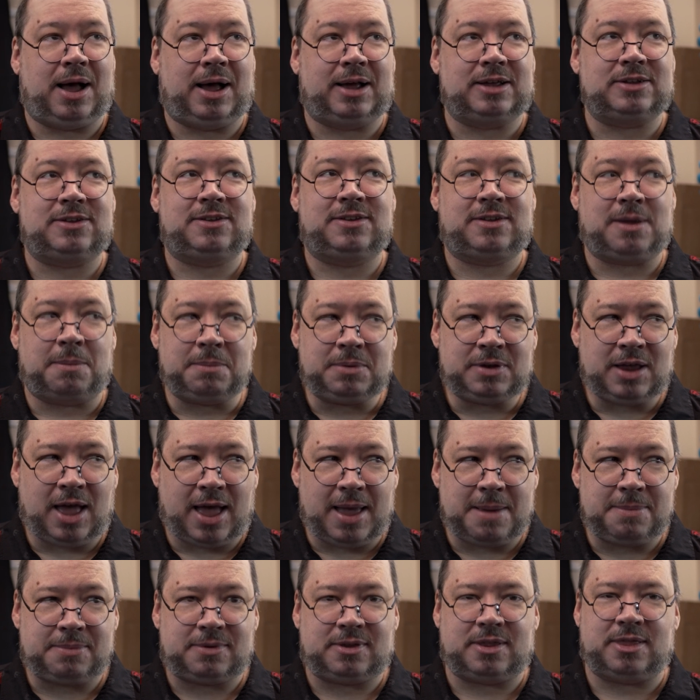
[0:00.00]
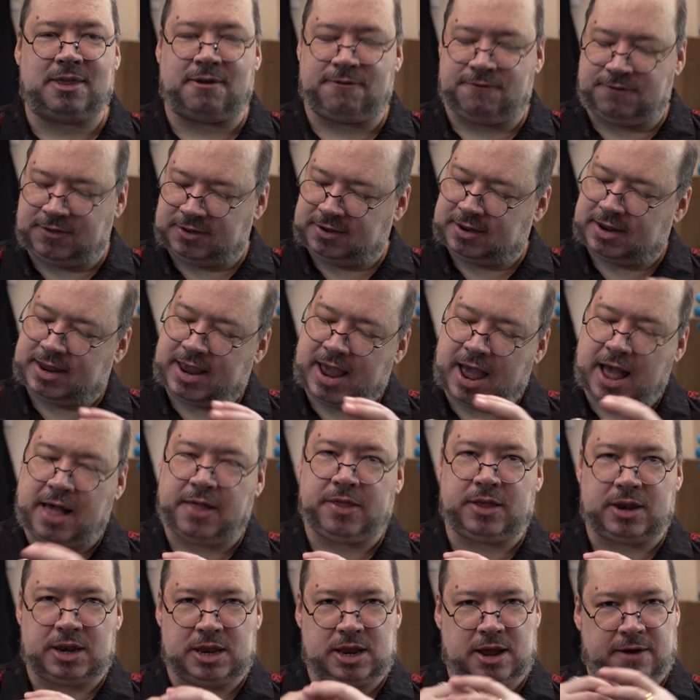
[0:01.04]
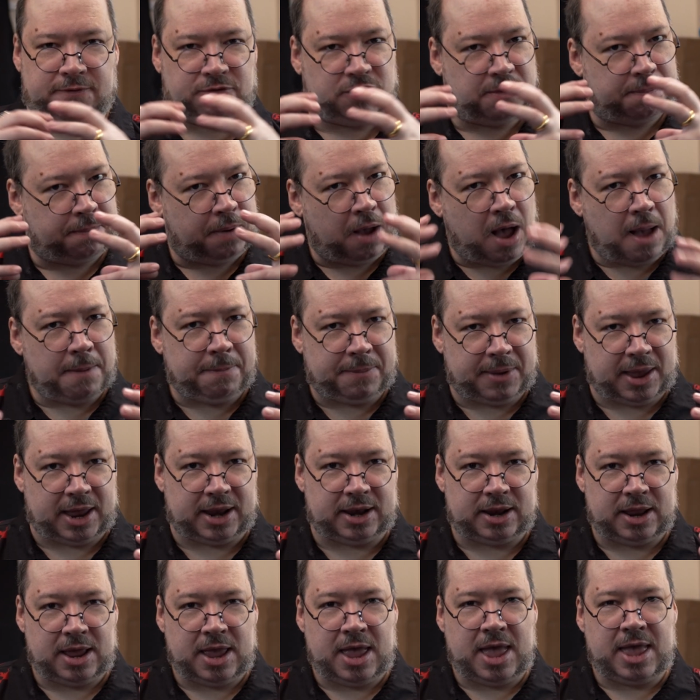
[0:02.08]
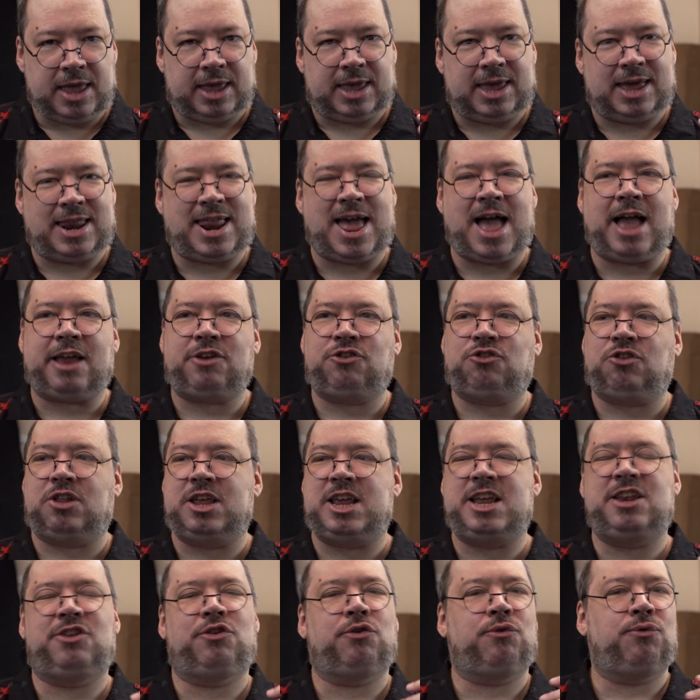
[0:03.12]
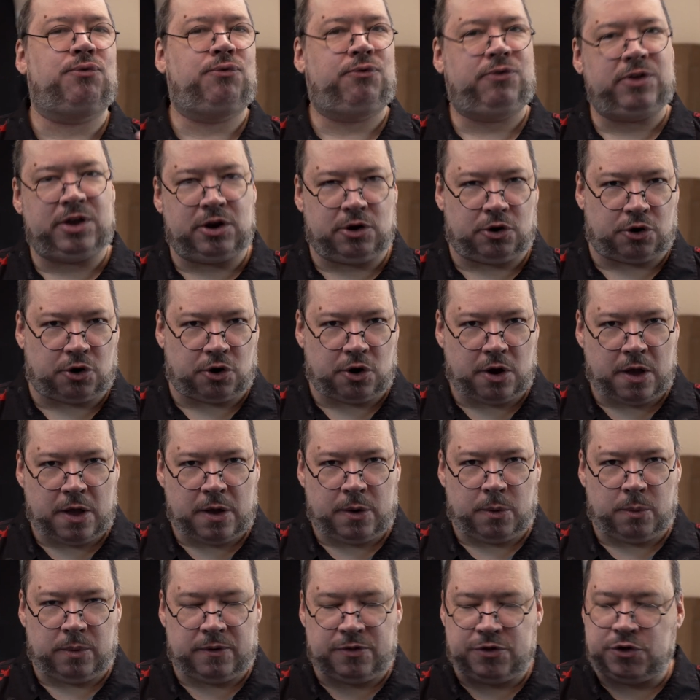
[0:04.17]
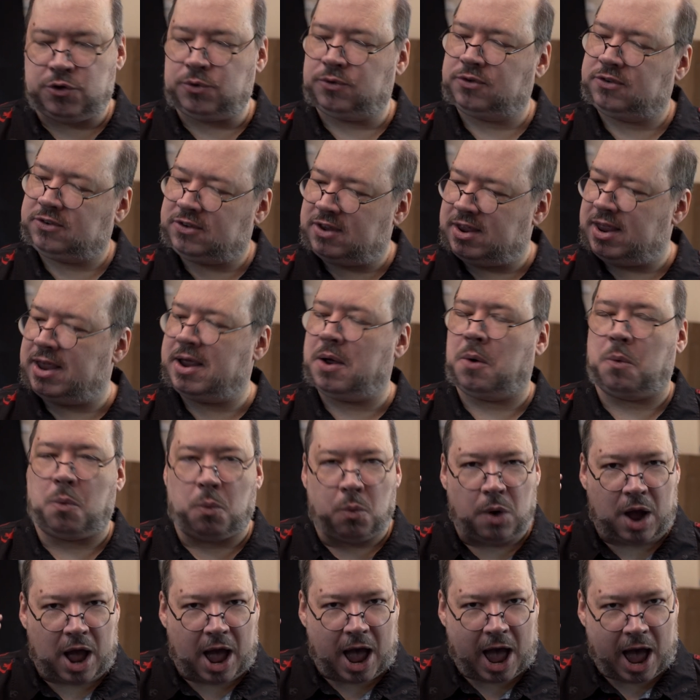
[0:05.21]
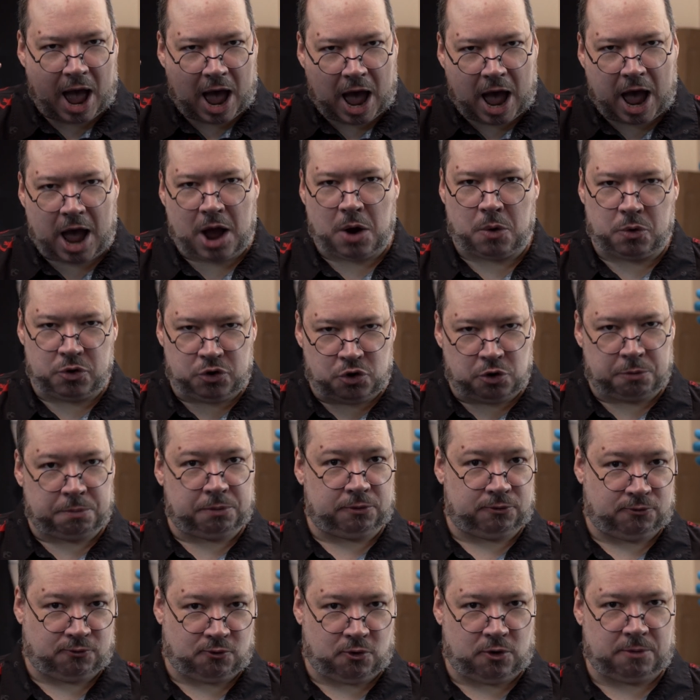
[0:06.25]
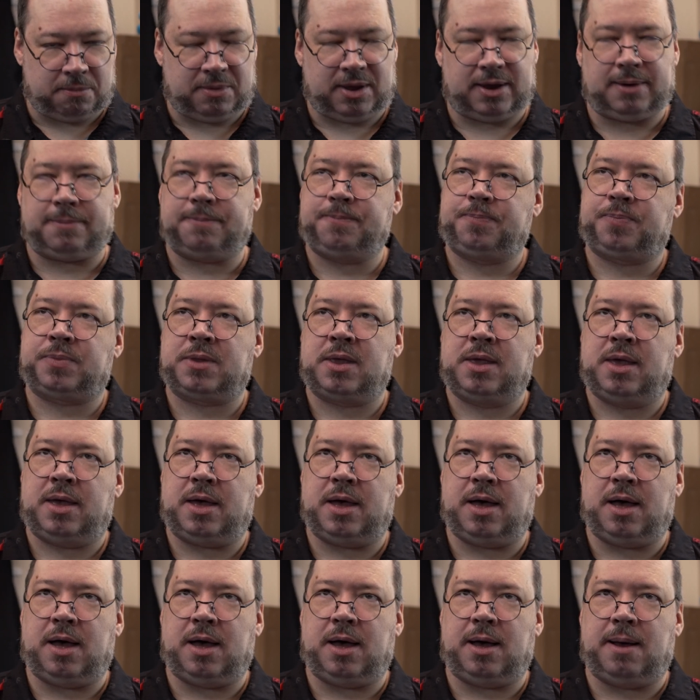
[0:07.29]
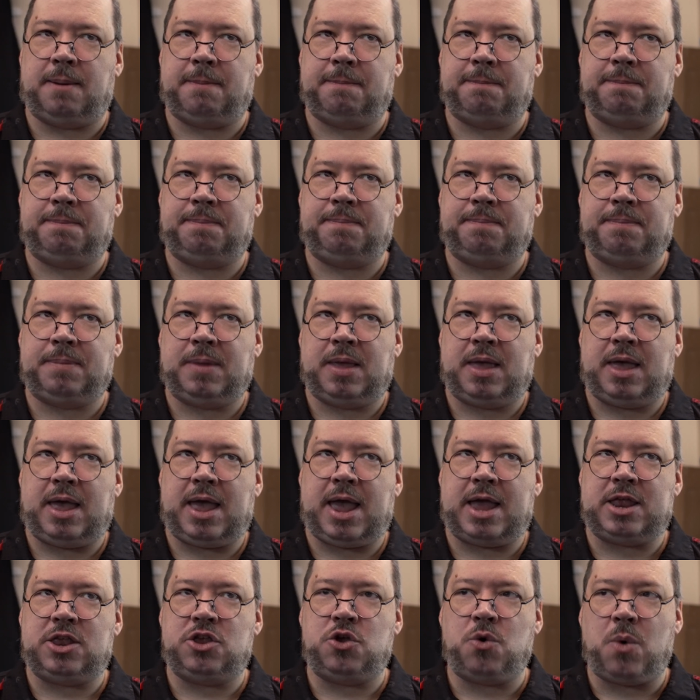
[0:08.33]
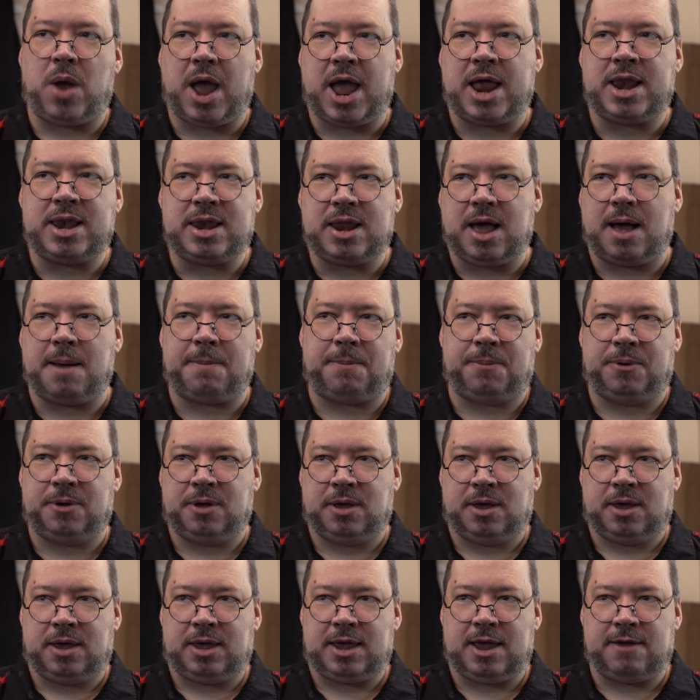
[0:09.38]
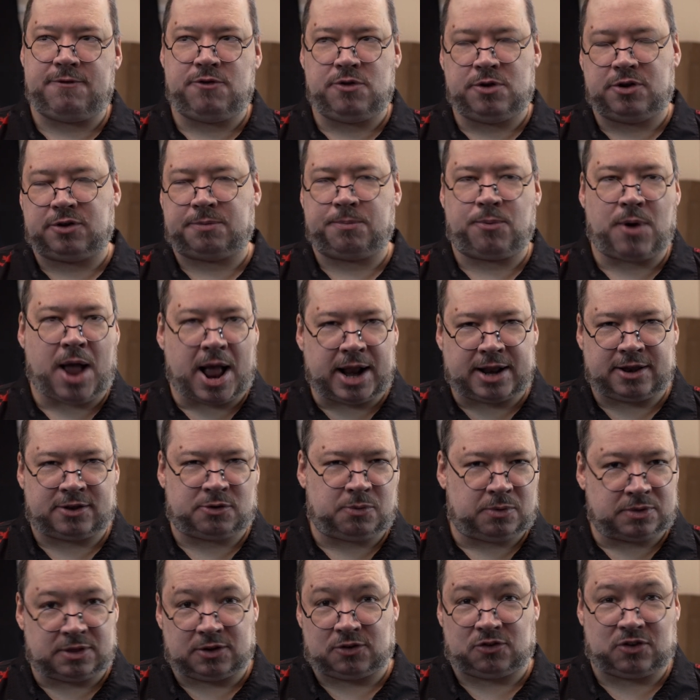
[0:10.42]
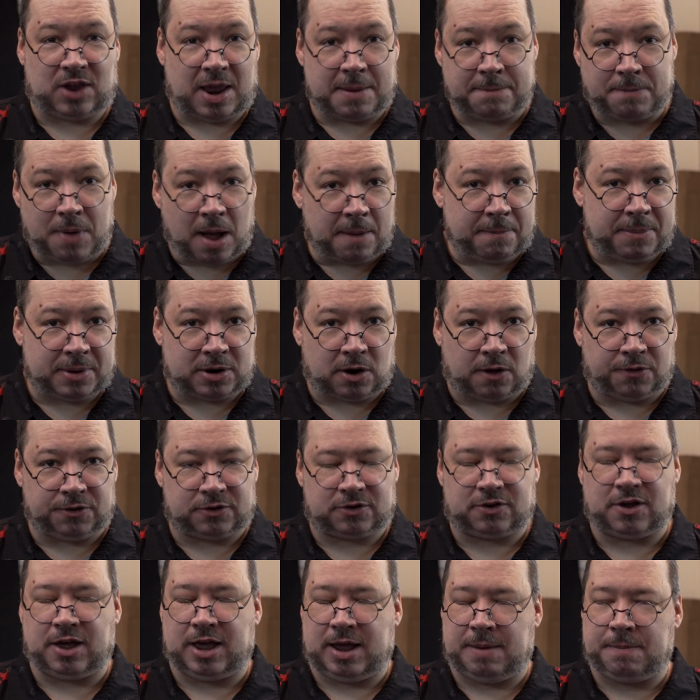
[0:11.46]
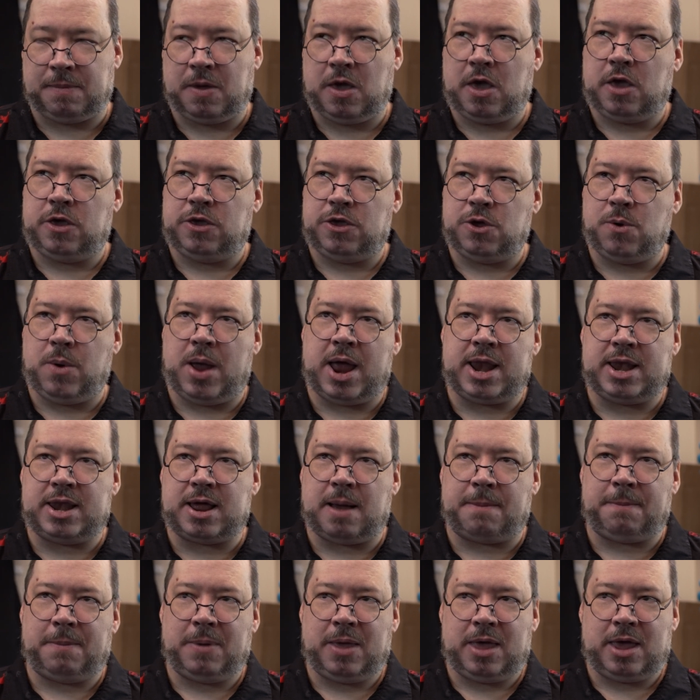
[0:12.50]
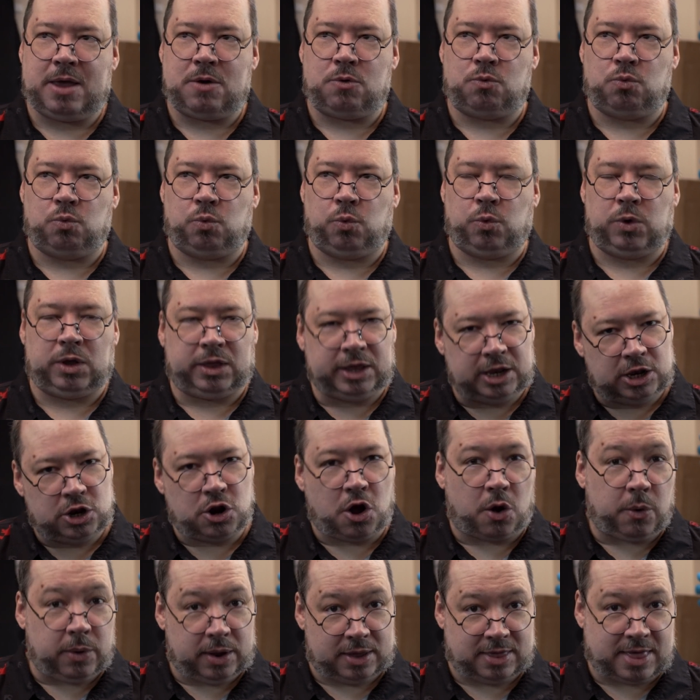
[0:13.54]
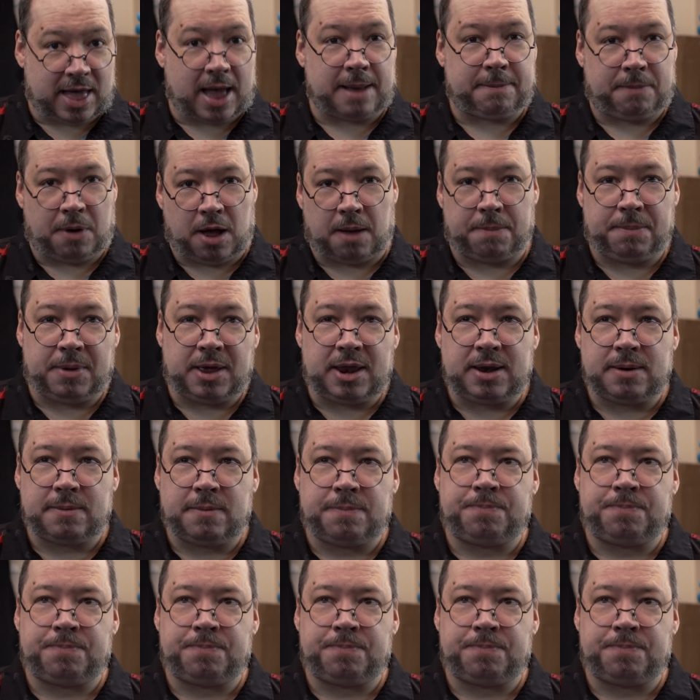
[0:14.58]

Sometimes the physicality of the puppet can actually interfere with you seeing how you're performing. And you end up, if you just practice with the same puppet all the time, you end up really knowing that puppet,